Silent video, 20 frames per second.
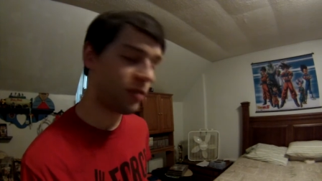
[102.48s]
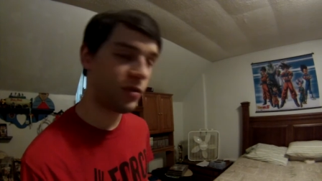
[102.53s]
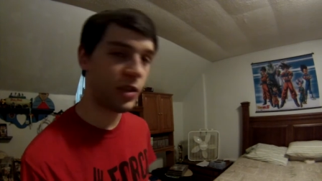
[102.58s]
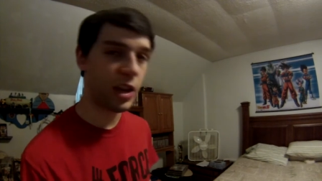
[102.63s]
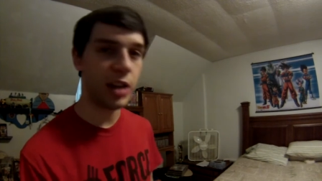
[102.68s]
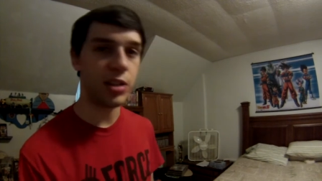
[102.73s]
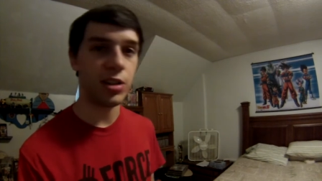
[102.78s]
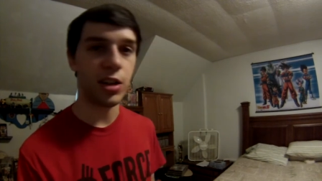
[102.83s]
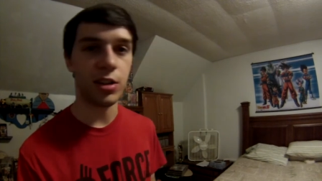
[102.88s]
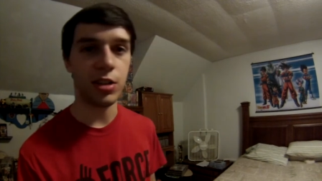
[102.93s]
V
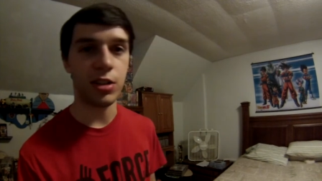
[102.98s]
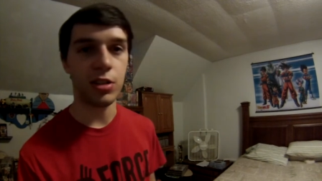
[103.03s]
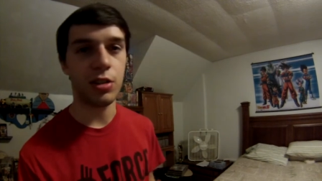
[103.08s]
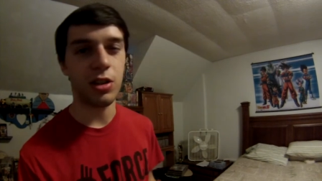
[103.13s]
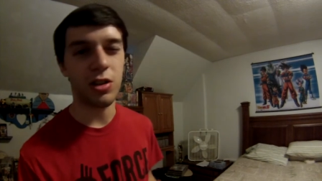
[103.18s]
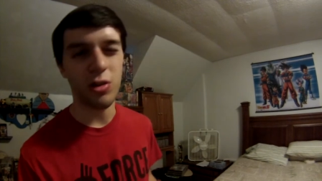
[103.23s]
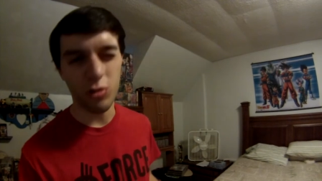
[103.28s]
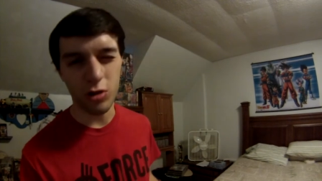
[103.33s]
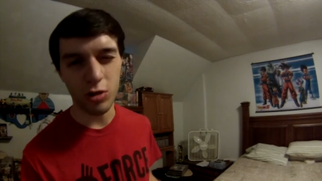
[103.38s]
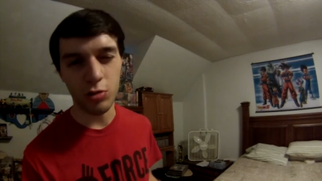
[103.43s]
H Ss.
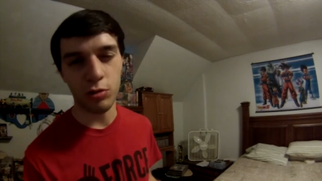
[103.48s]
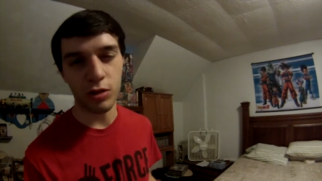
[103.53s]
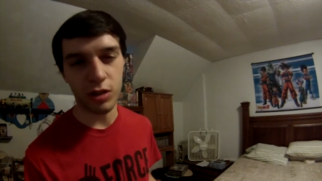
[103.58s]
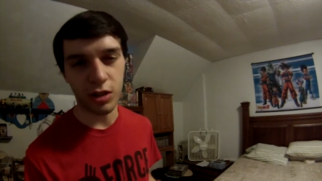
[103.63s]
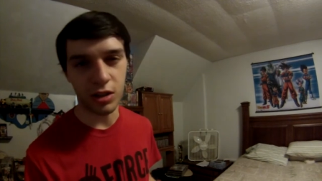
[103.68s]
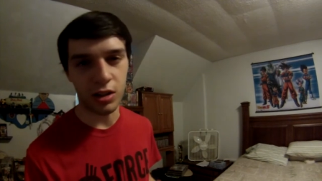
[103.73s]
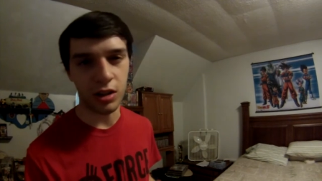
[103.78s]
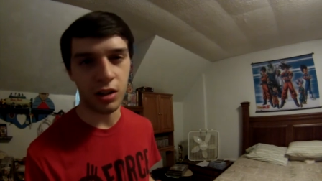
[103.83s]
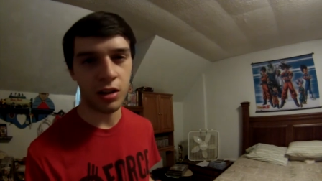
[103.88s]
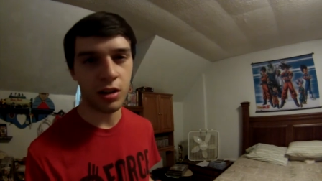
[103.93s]
You'll just win
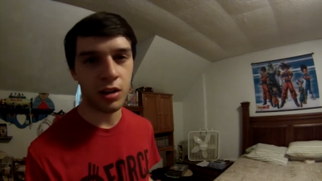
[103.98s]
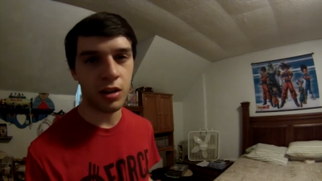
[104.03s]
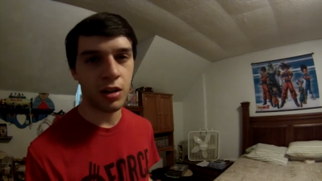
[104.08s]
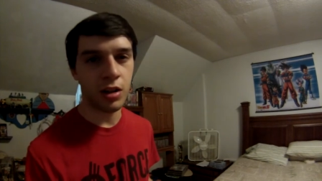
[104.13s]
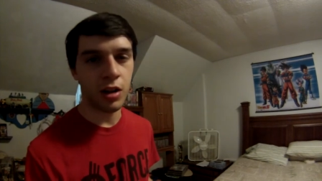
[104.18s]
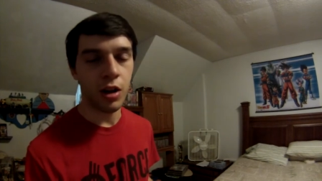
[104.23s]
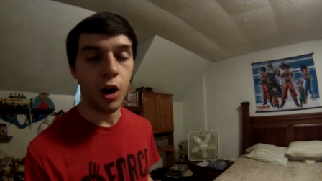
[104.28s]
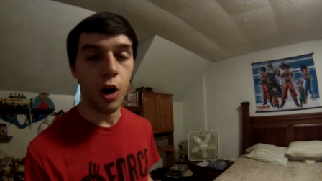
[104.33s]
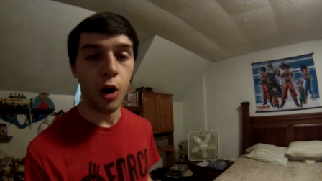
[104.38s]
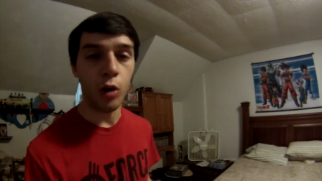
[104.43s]
the
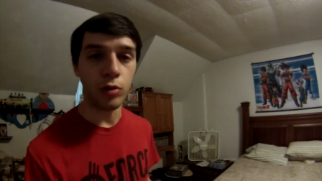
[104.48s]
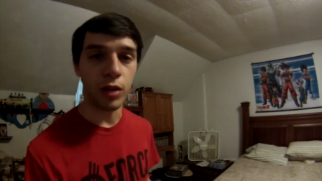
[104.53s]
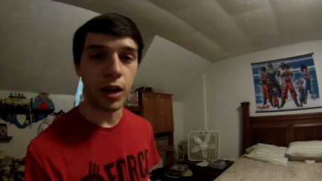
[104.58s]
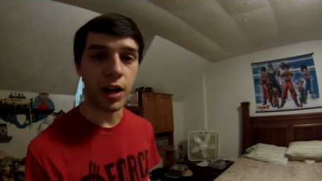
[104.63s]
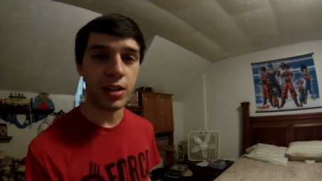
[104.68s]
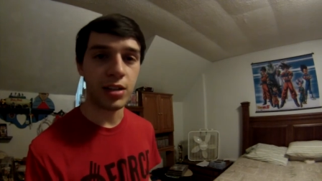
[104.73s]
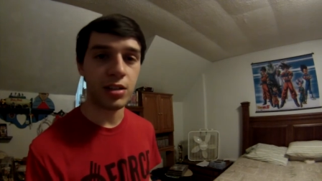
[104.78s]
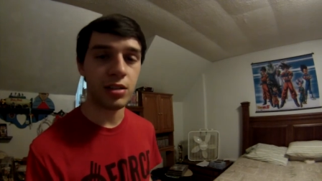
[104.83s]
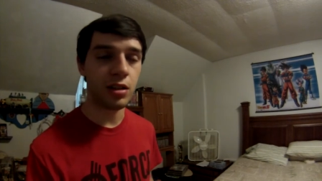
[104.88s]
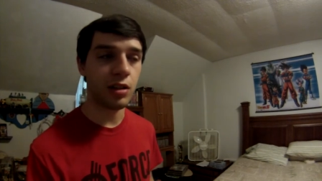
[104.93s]

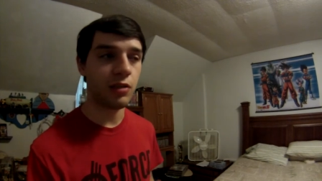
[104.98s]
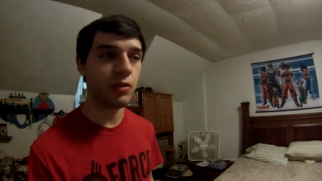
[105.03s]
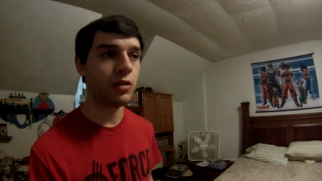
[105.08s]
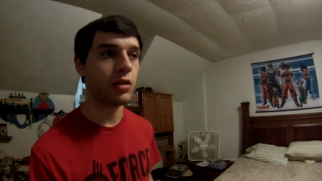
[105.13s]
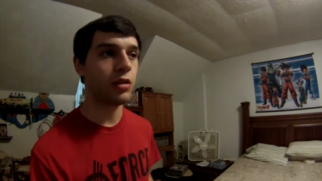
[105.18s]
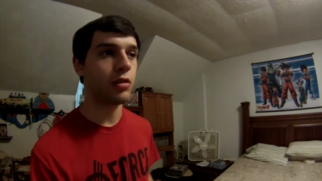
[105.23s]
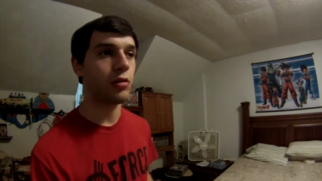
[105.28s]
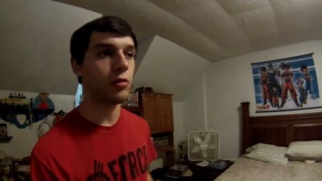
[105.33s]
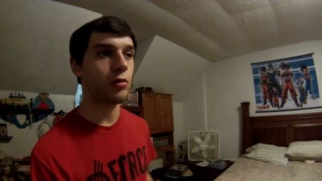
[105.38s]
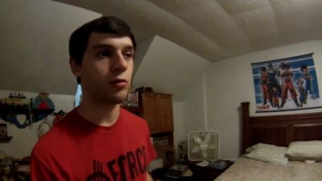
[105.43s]
online stuff,
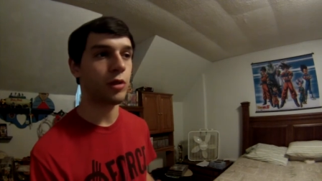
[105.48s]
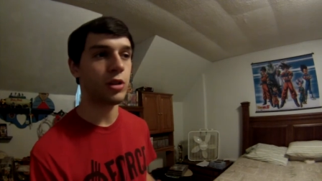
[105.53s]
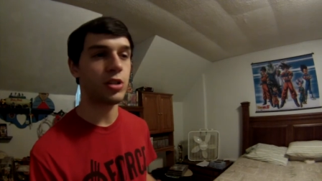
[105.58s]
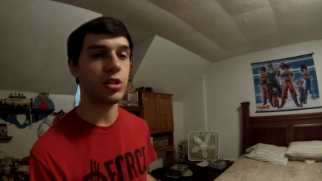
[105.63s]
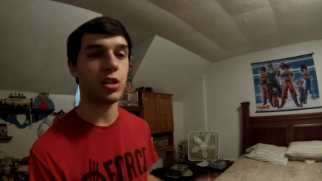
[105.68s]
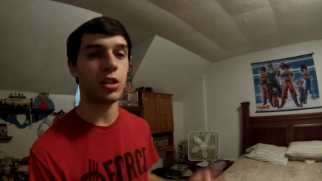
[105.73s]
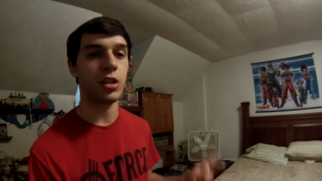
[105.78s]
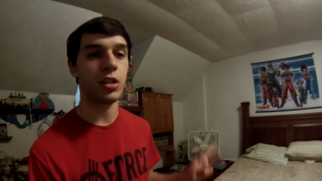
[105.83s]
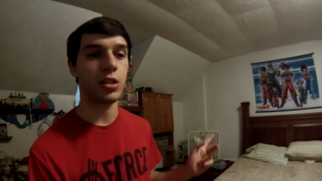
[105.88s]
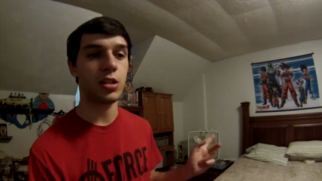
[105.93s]
which
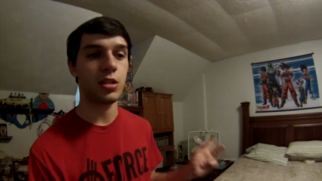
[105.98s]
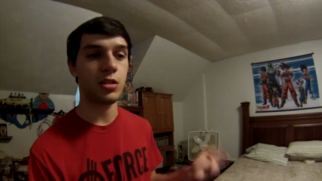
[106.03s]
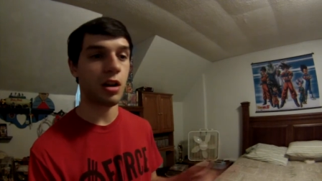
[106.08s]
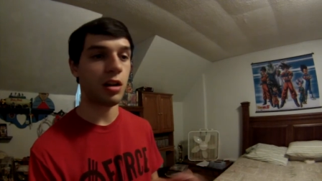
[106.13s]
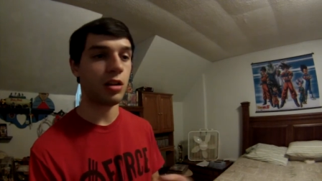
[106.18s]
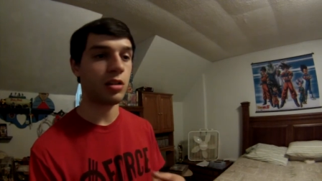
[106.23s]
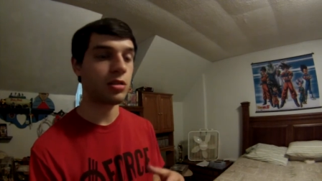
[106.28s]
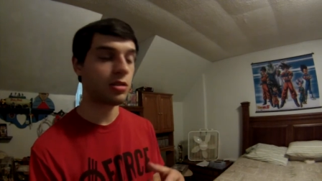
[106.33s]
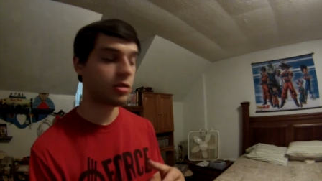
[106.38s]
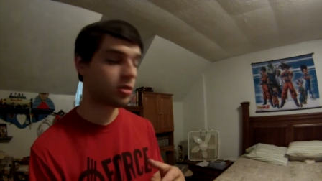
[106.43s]

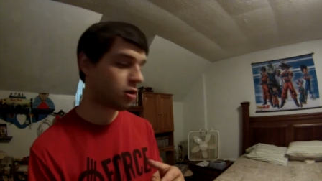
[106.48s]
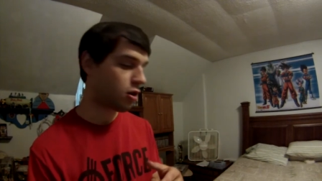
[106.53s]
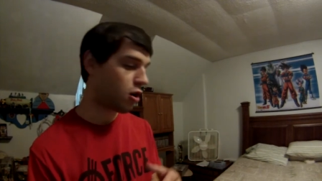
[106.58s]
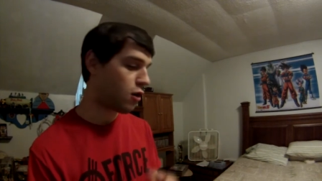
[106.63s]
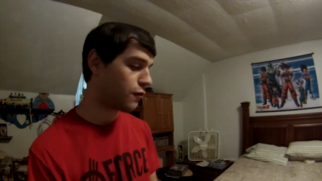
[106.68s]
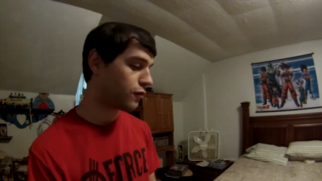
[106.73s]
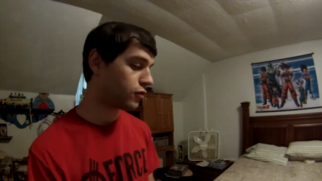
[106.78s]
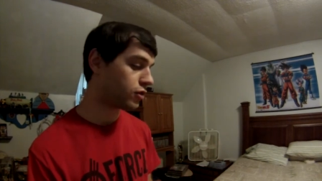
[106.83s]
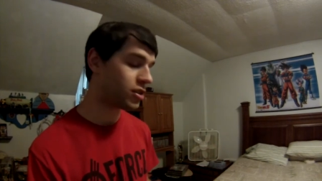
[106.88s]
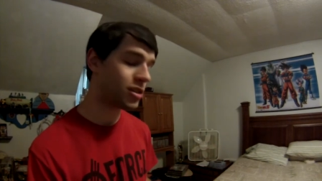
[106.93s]
sucks. So
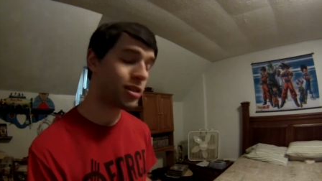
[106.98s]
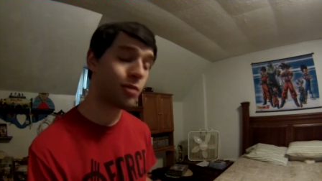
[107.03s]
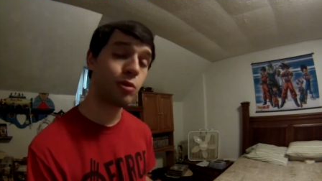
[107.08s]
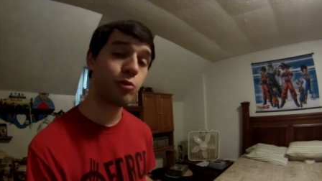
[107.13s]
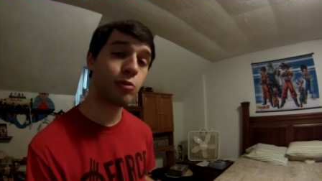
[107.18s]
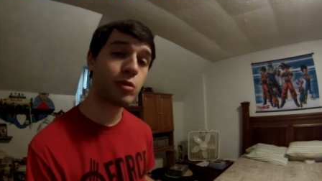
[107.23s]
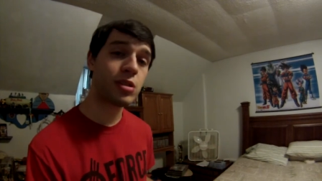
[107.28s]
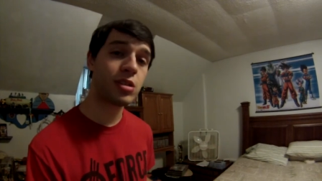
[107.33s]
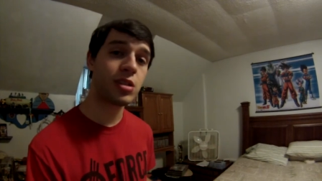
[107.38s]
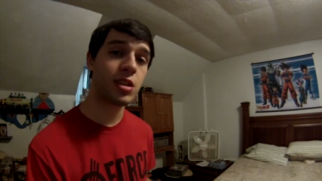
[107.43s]
hopefully someone
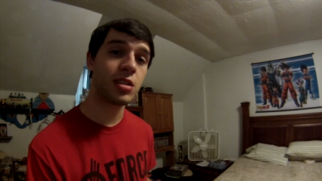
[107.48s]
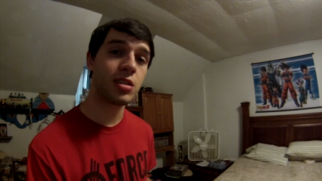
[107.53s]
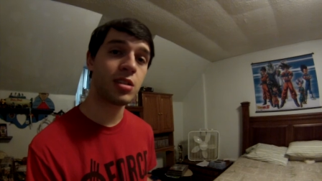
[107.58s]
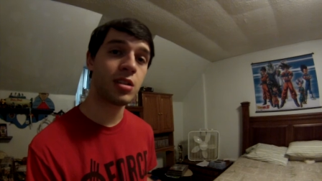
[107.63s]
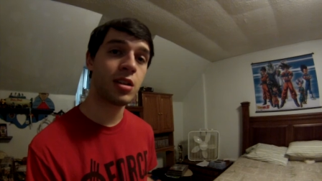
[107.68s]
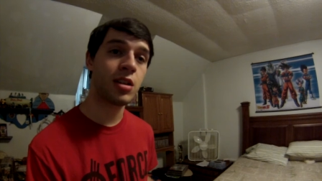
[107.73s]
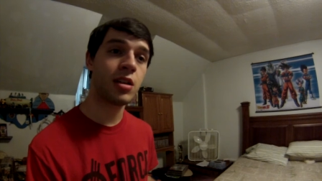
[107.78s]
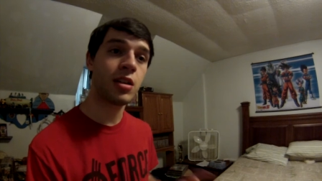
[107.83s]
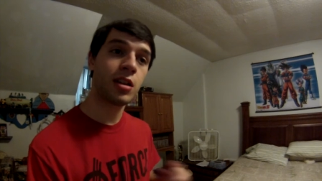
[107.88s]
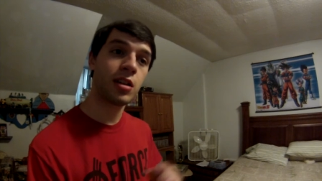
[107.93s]
wins this
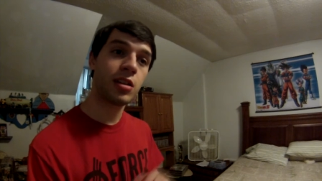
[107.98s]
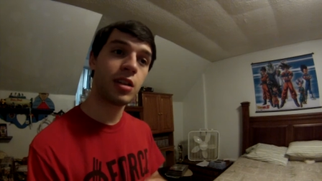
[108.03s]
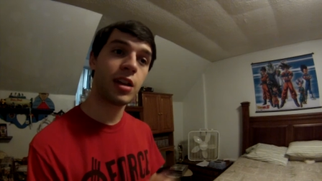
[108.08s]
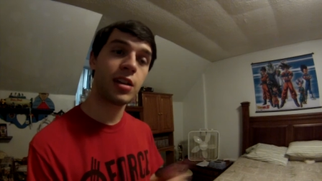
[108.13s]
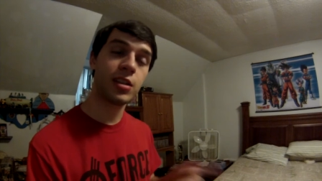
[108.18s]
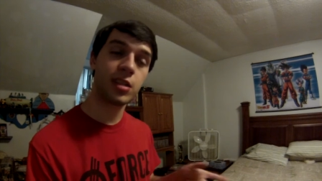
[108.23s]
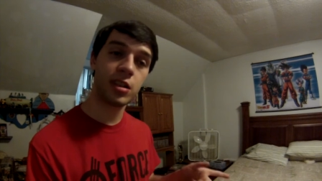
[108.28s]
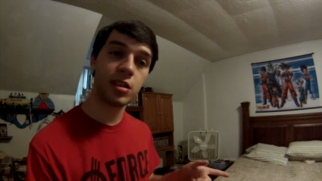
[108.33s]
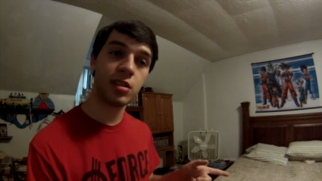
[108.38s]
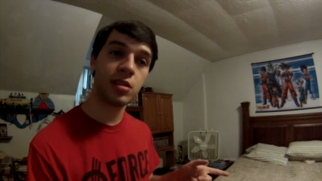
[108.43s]
that is
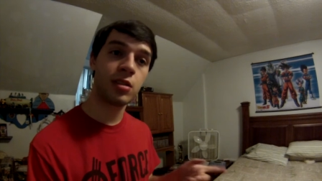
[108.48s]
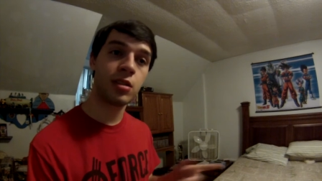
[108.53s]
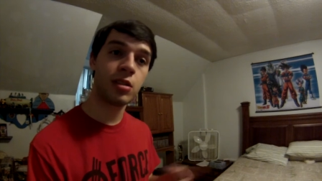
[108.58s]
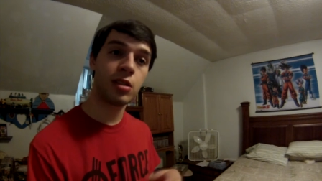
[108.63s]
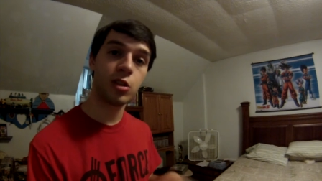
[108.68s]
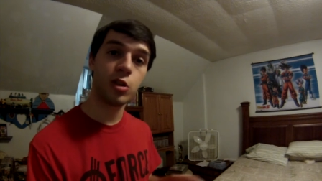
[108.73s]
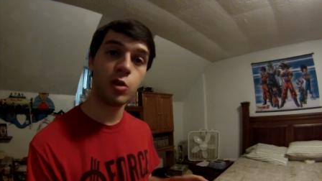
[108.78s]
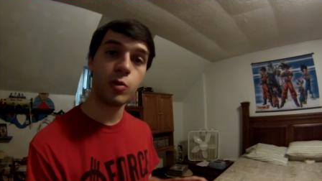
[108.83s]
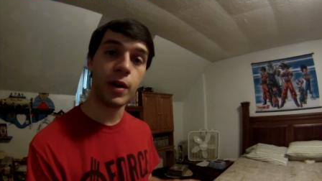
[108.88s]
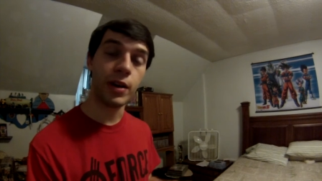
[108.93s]
in the
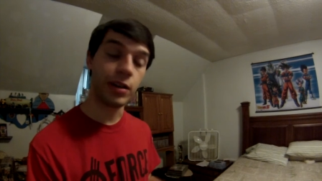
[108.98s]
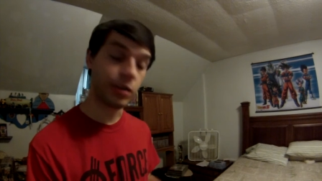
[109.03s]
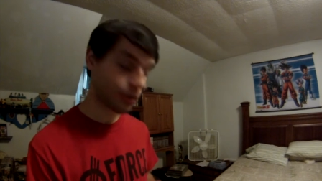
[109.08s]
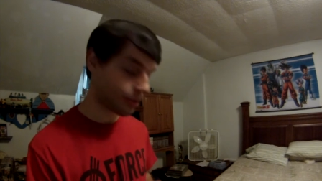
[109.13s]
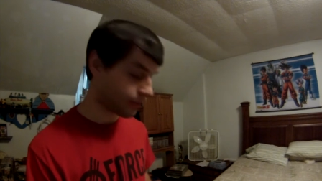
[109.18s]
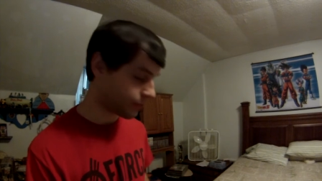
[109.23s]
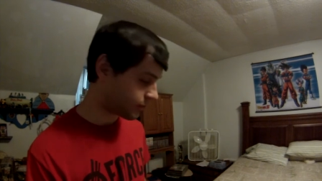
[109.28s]
U S